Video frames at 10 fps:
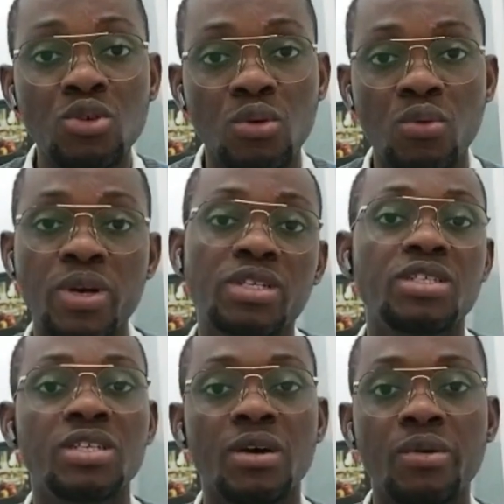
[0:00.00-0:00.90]
based on
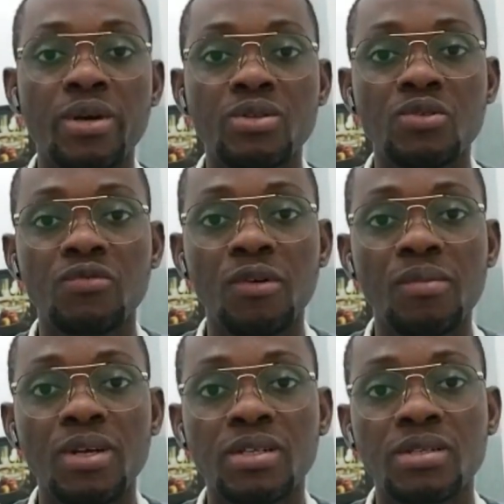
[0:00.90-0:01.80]
which they are going to
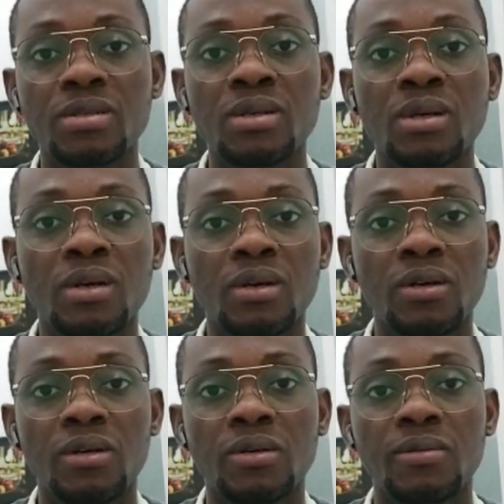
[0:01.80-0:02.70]
formulate
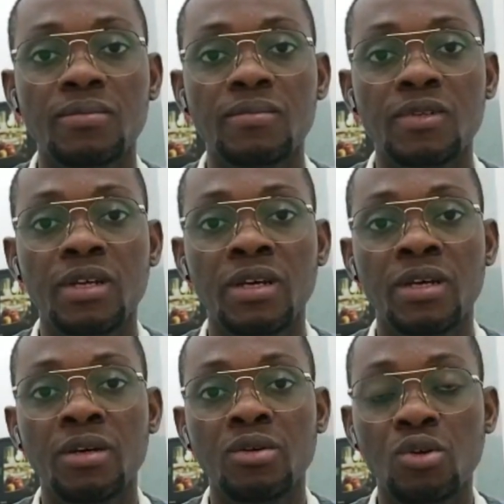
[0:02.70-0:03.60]

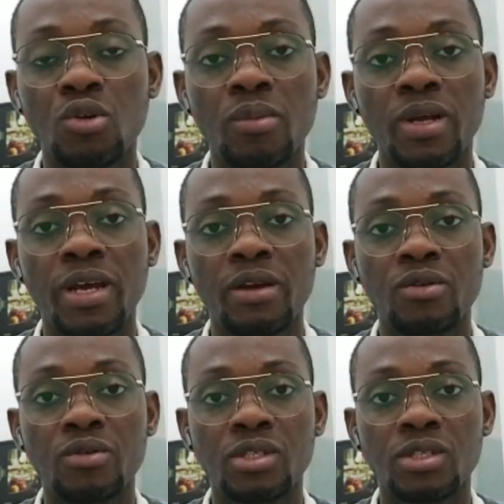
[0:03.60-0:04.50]
the glaucoma
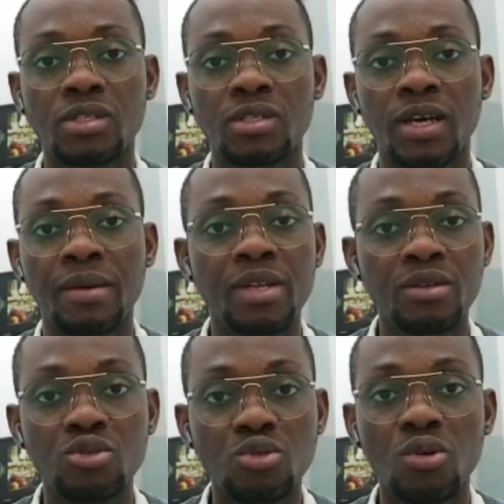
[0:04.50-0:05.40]
diagnosis. I
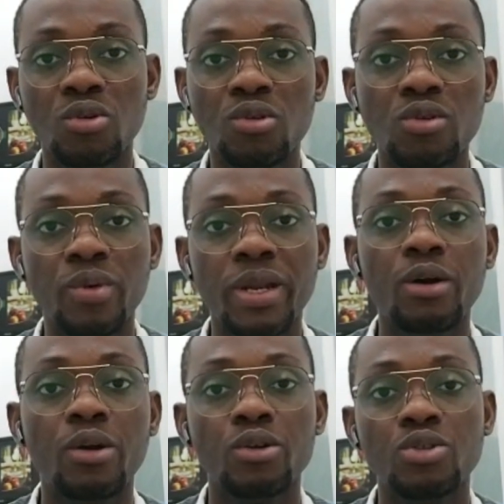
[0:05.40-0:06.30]
mean, to conclude
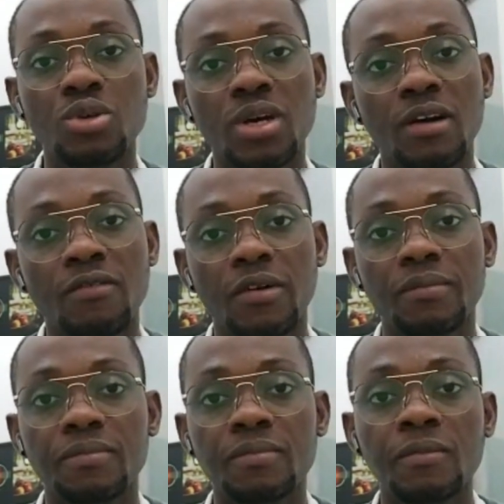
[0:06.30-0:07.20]
whether or not you have
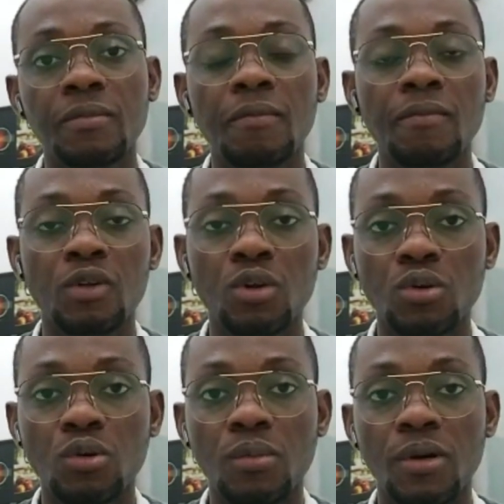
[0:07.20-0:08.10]

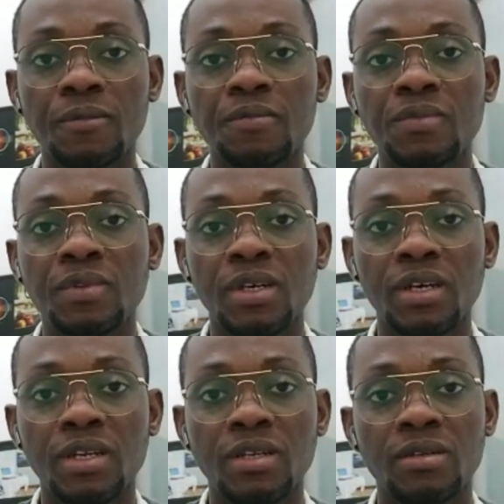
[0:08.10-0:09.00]
glaucoma.
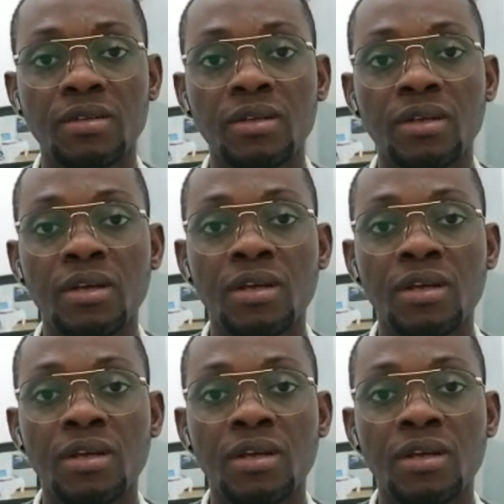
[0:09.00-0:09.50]
And